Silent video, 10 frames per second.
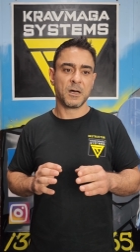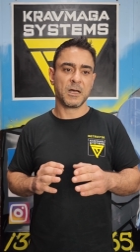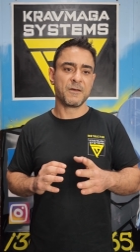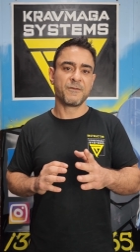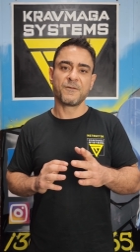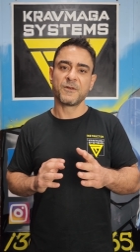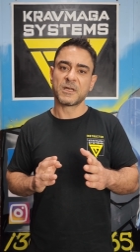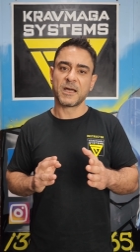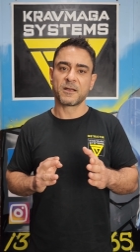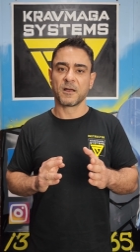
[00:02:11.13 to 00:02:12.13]
Even if you
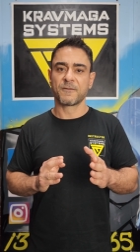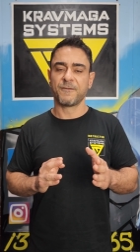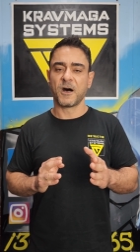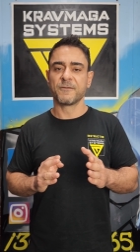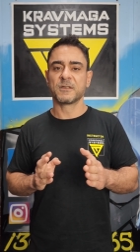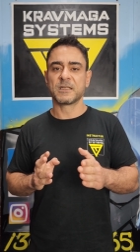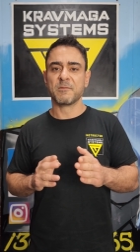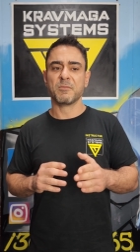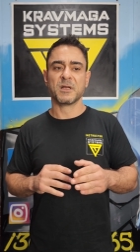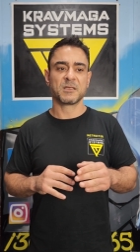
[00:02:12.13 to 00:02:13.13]
take like 5 to
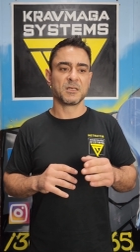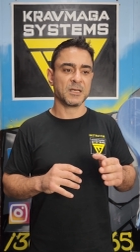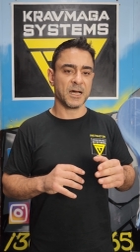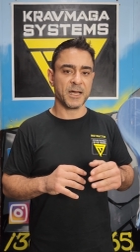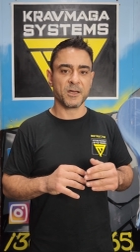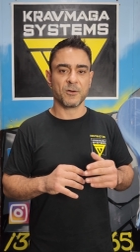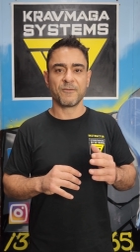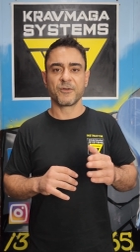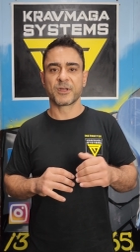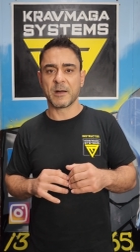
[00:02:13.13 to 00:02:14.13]
10 minutes a day or
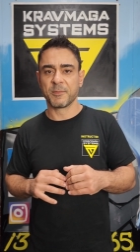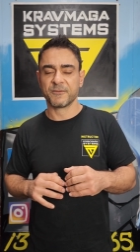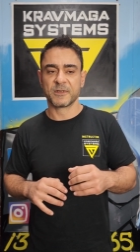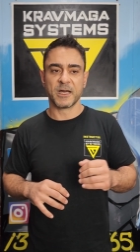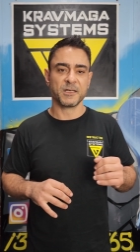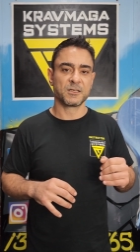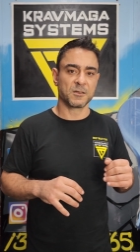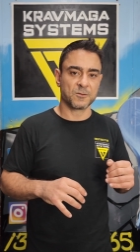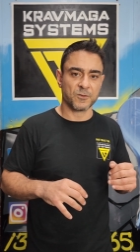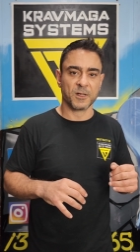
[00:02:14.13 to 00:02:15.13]
every couple of days,
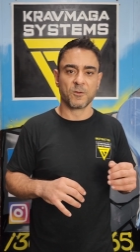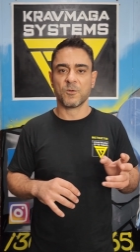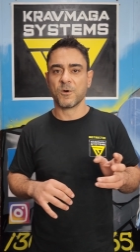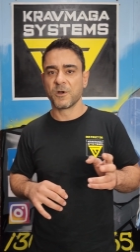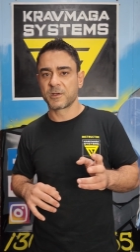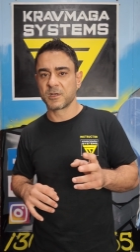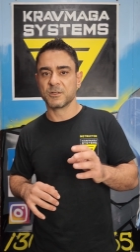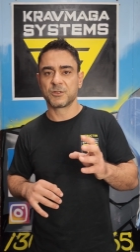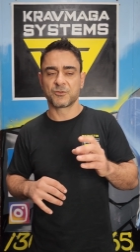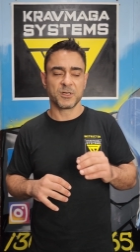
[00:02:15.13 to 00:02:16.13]
just really working and
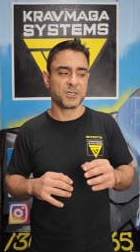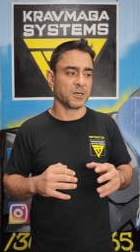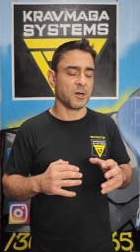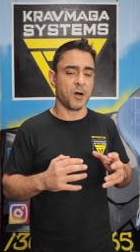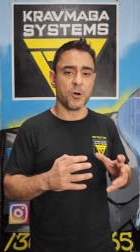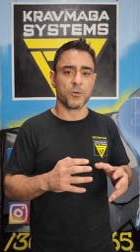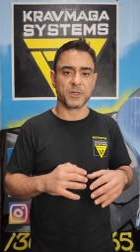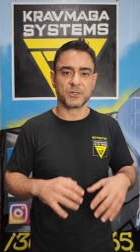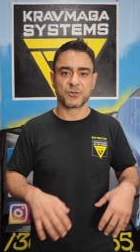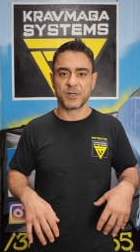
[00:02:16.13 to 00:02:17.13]
stretching and
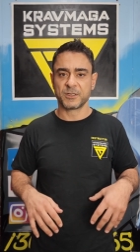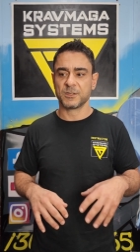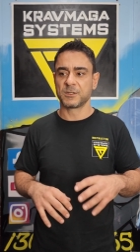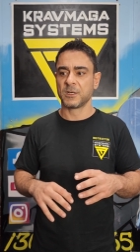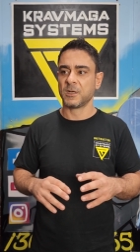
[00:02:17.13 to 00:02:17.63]
holding stretches.